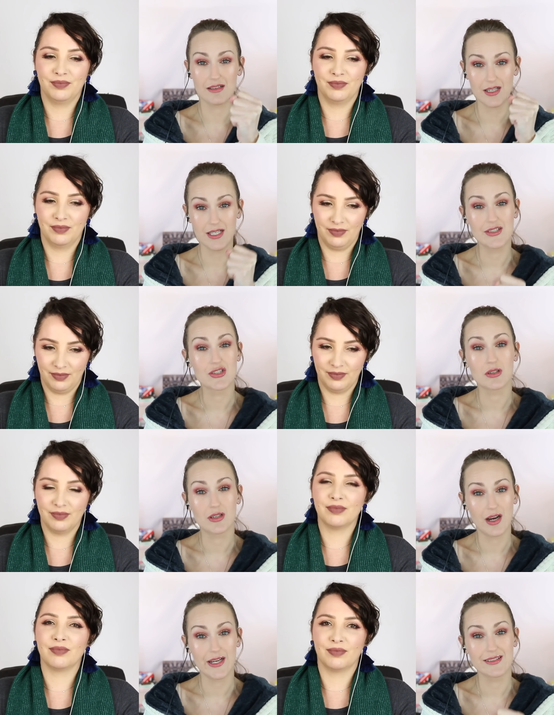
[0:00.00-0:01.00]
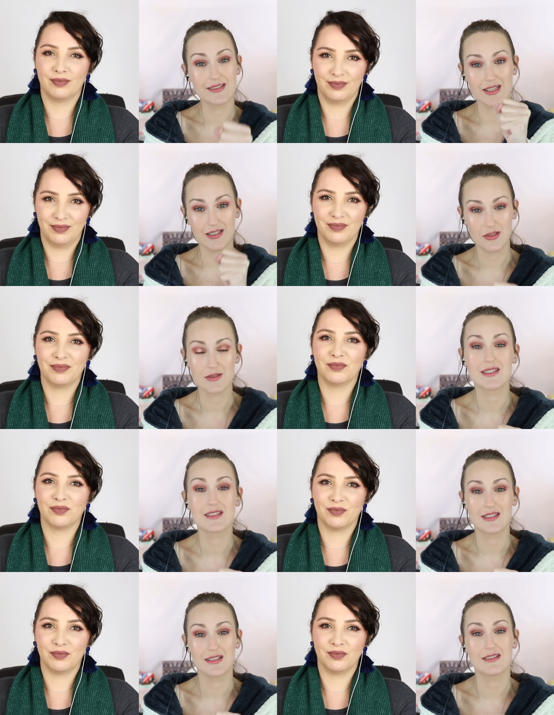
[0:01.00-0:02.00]
Speaker 1: I need your guidance and your
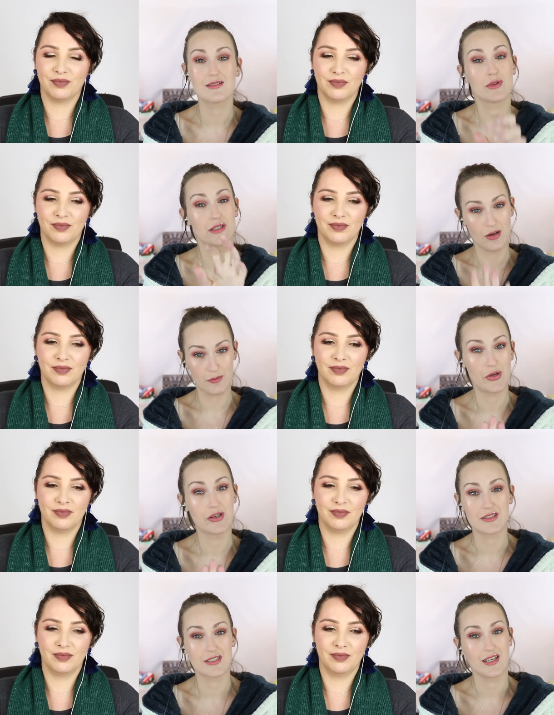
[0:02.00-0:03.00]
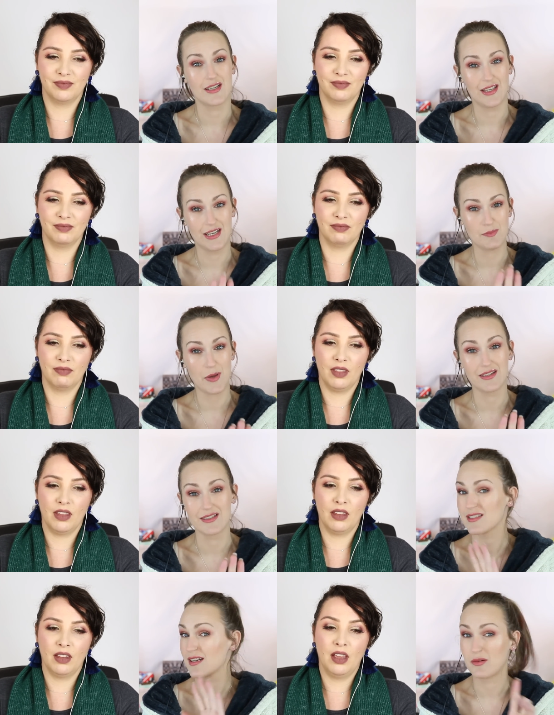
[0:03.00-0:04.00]
assistance with not purchasing these
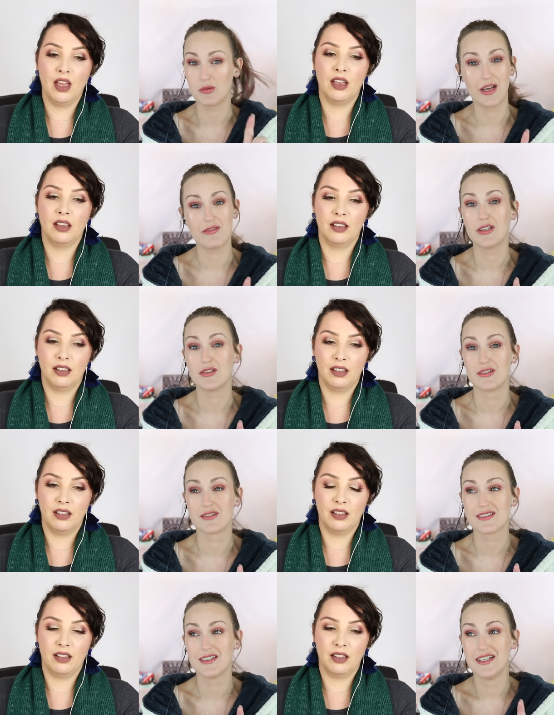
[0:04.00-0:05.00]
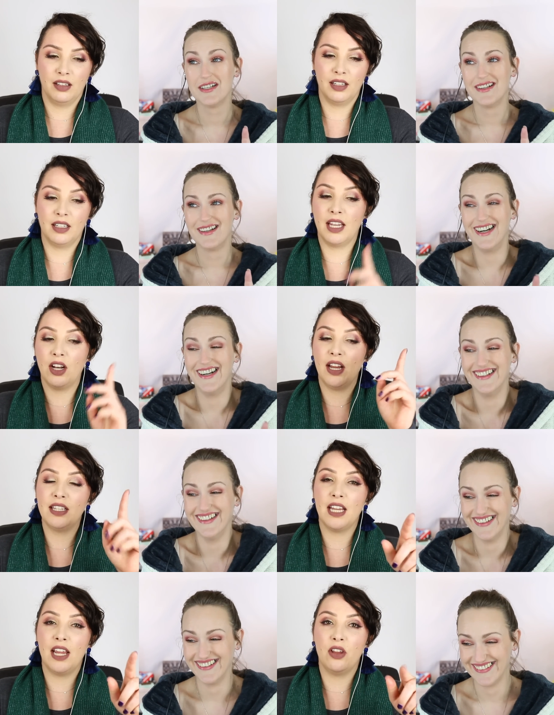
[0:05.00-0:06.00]
palettes that I will never use.
Speaker 2: Can I
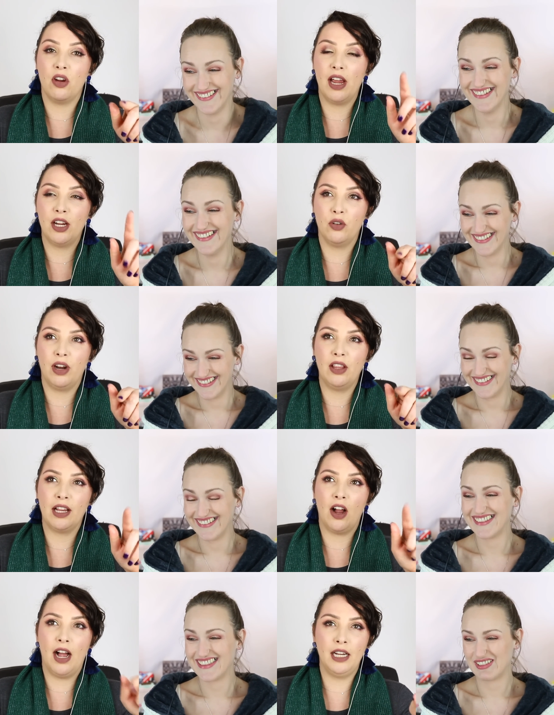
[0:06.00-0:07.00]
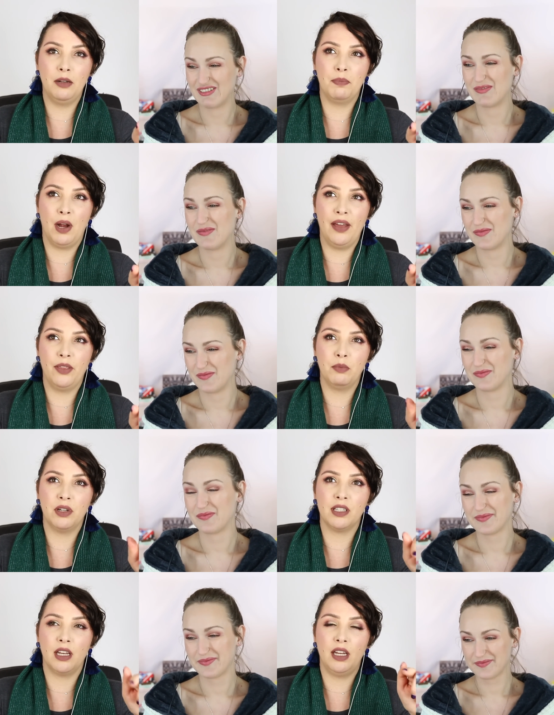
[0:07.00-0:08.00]
say though, I agree, like I didn't buy them
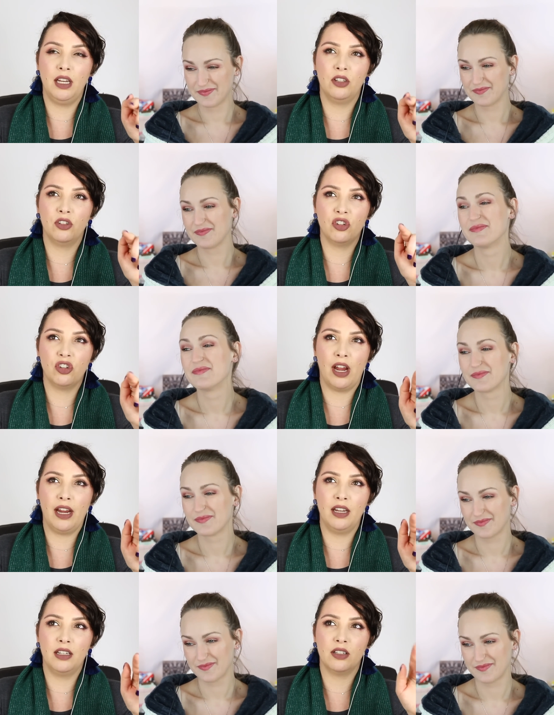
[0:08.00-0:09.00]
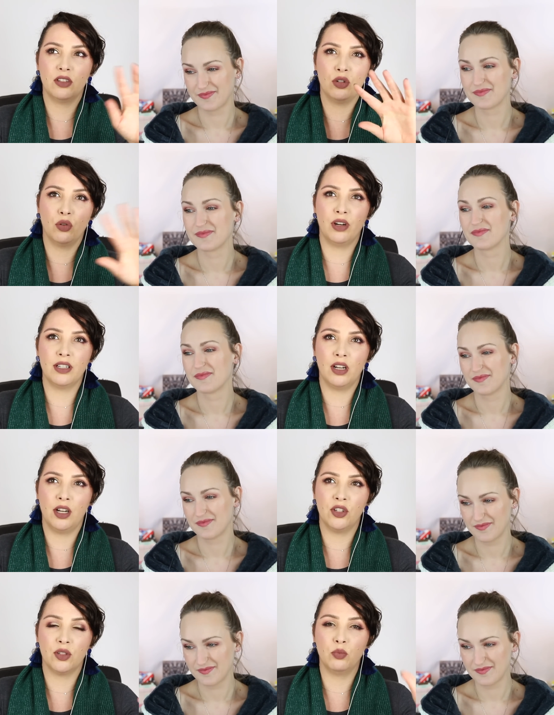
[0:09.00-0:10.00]
because they're in shade stories that
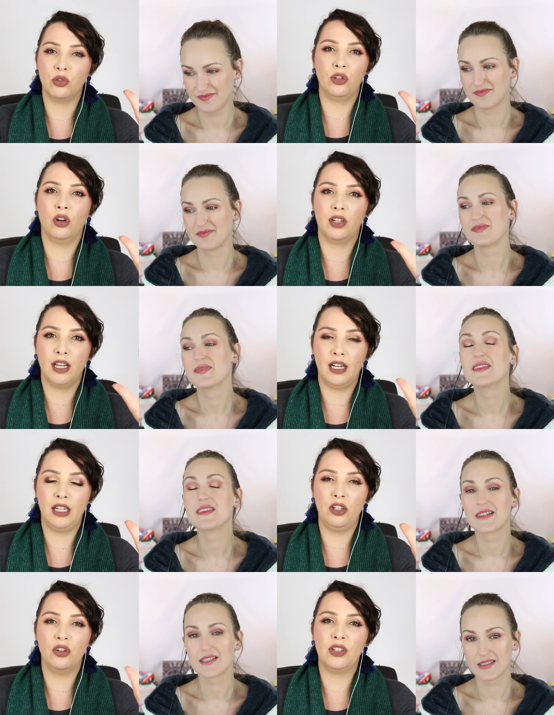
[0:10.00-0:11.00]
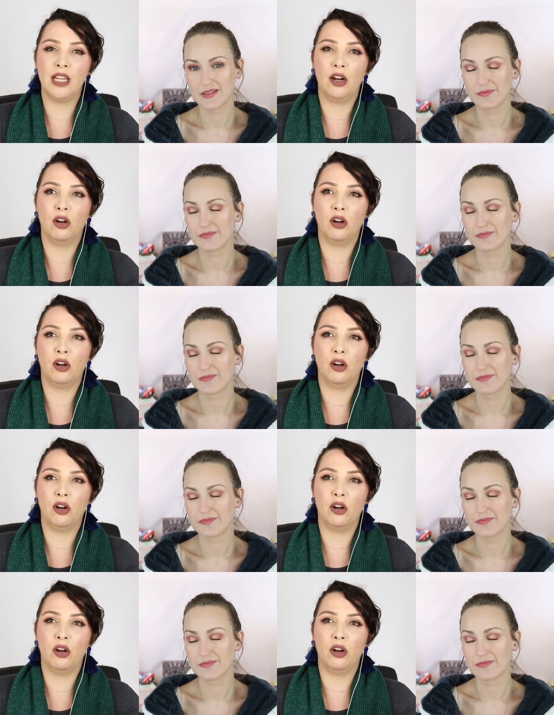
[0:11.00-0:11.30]
I just would not get any use out